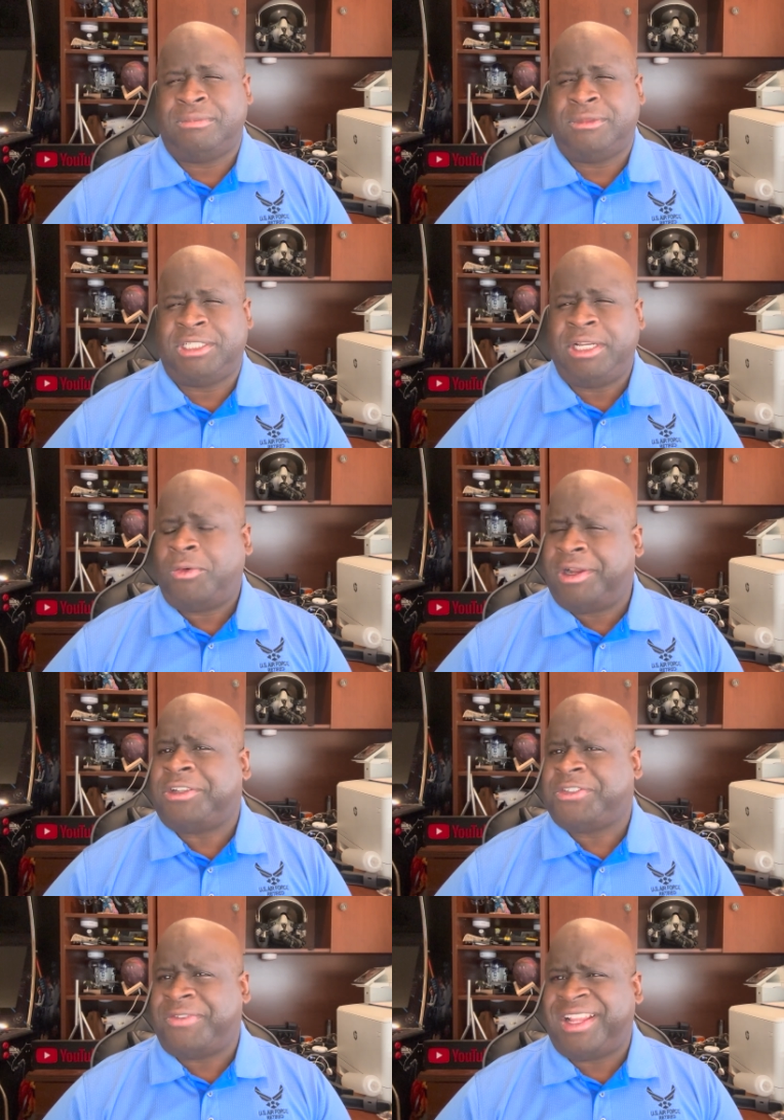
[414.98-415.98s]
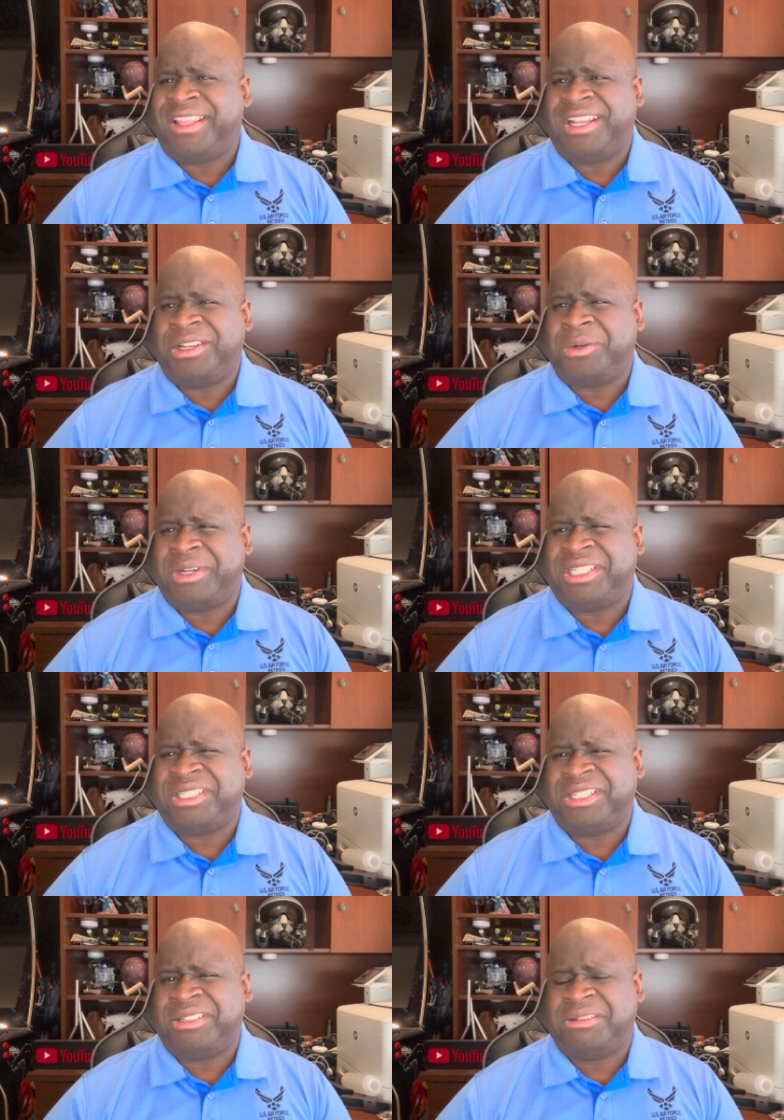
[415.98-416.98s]
Does anyone else find that
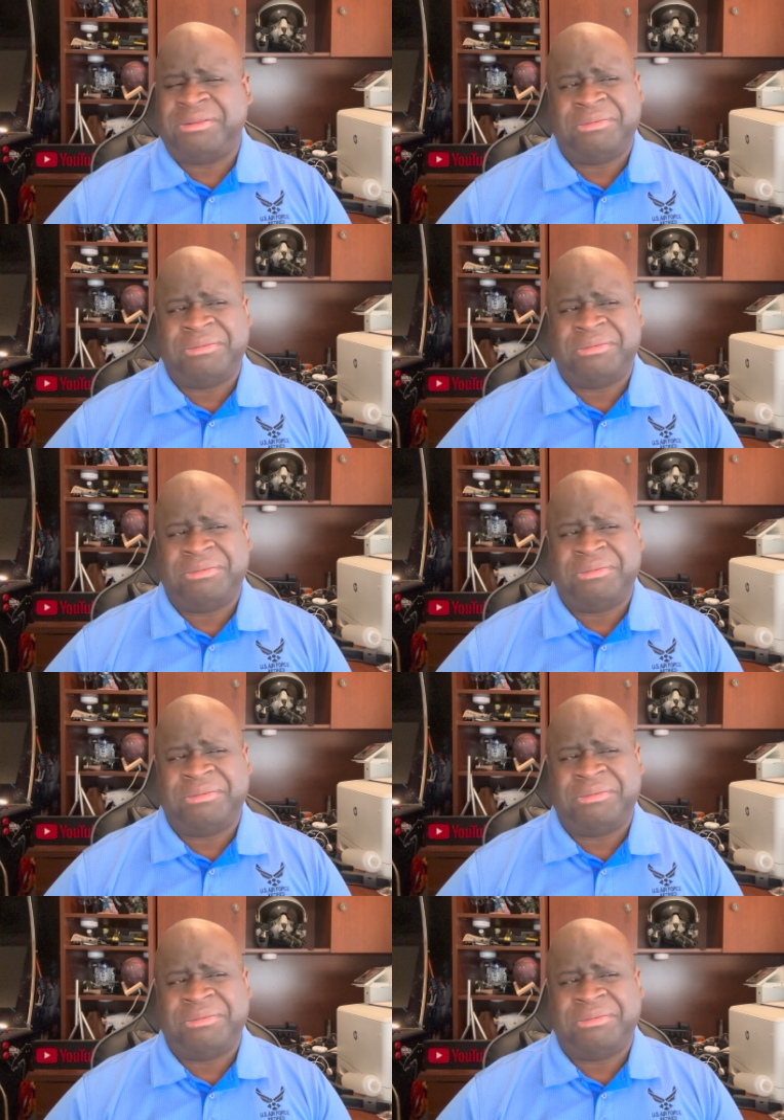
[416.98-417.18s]
interesting?